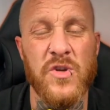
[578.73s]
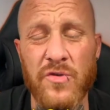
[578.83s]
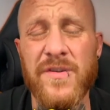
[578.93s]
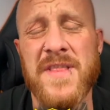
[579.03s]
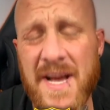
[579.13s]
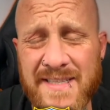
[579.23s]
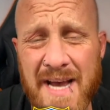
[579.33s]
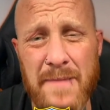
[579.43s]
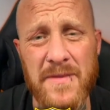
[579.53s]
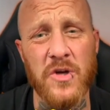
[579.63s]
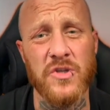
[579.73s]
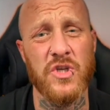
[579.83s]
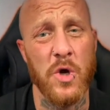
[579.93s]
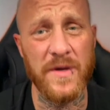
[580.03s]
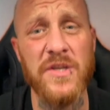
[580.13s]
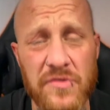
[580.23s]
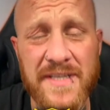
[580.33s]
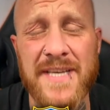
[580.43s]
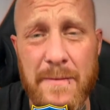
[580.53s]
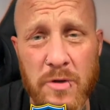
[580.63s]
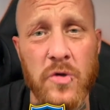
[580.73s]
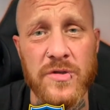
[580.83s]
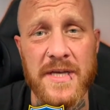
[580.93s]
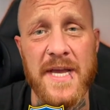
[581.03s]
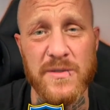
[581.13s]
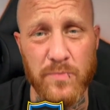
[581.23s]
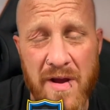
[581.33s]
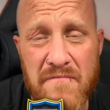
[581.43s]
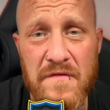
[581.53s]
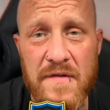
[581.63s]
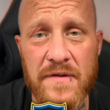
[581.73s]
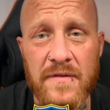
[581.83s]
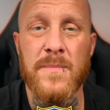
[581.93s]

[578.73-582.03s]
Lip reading: During that time, they got 2 injury time goals against Brentford,